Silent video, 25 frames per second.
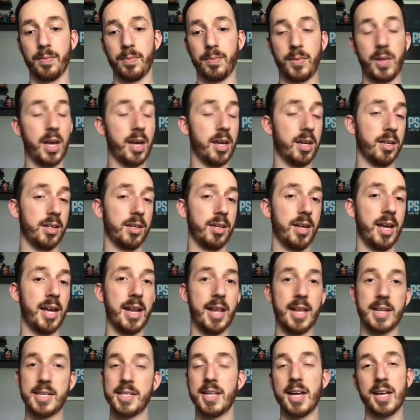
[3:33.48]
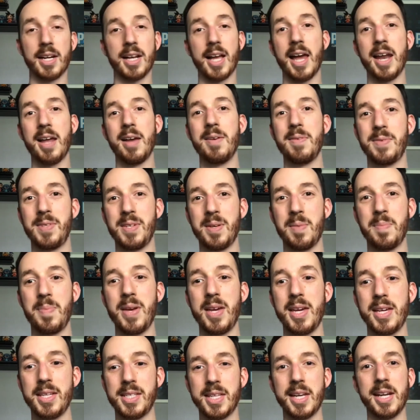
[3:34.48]
Yeah, and that's not kind of to
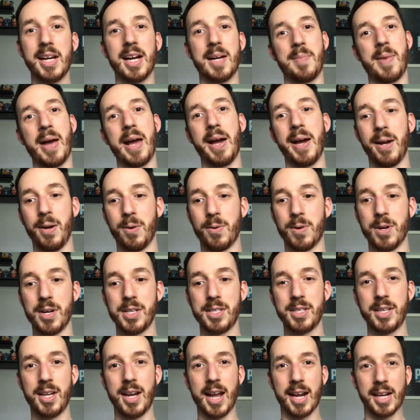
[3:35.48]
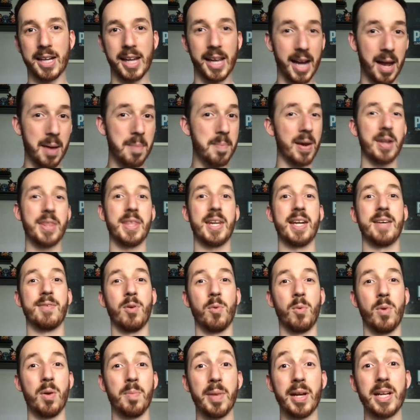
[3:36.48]
be sitting on my high horse and act like I'm better than
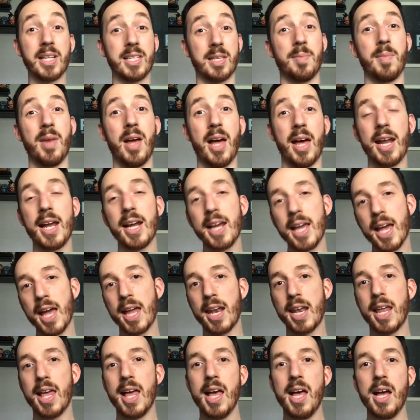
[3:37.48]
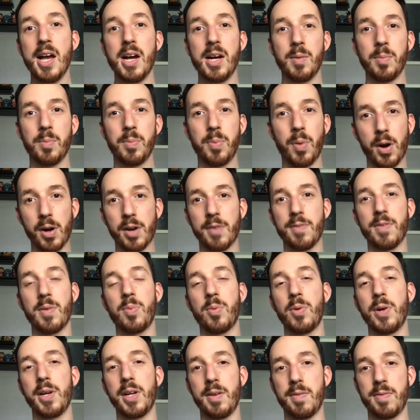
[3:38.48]
everyone, because I'm not. Again, part of the
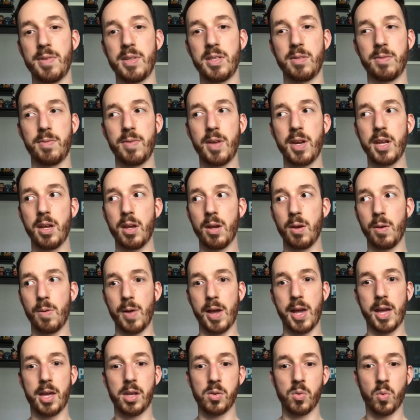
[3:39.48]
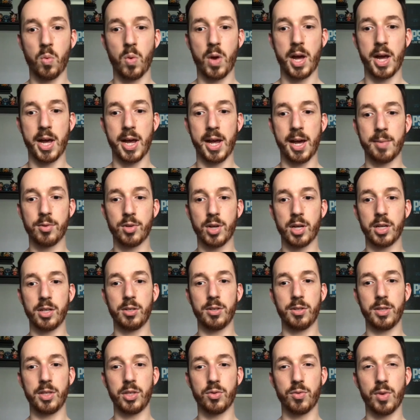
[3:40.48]
point of this video and why I'm trying to
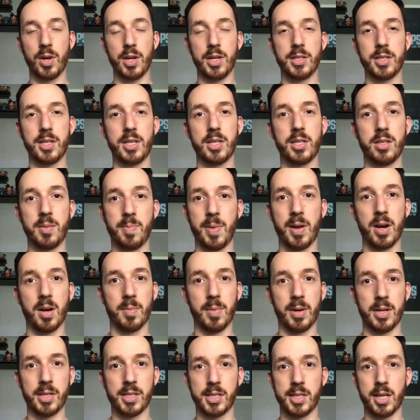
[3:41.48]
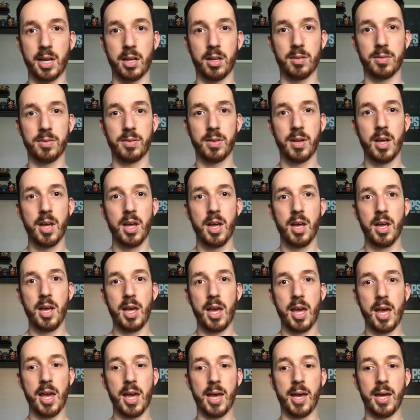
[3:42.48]
do these runs is to better myself.
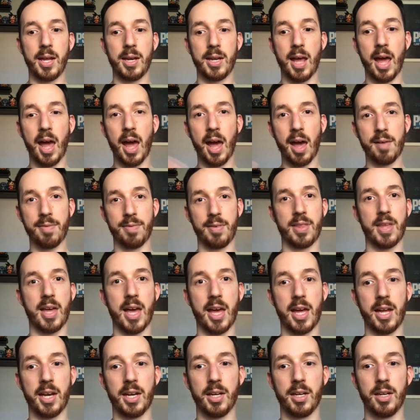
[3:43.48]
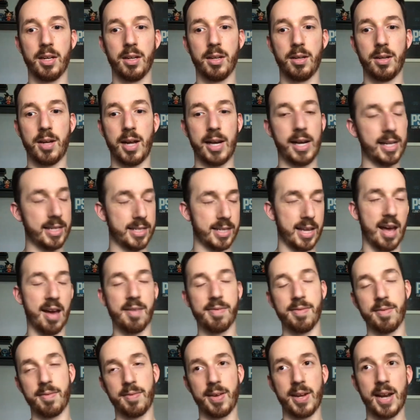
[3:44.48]
And half of that, I guess
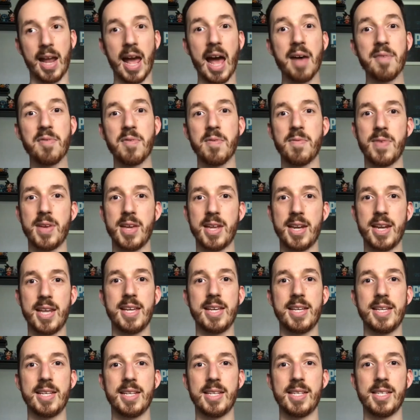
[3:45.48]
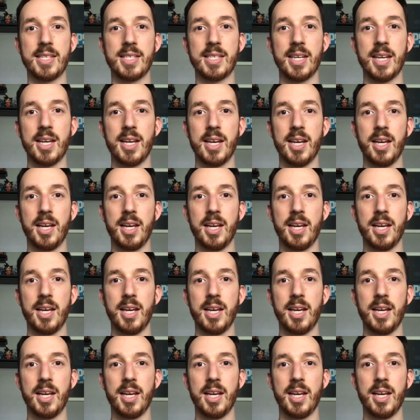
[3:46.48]
half of it is,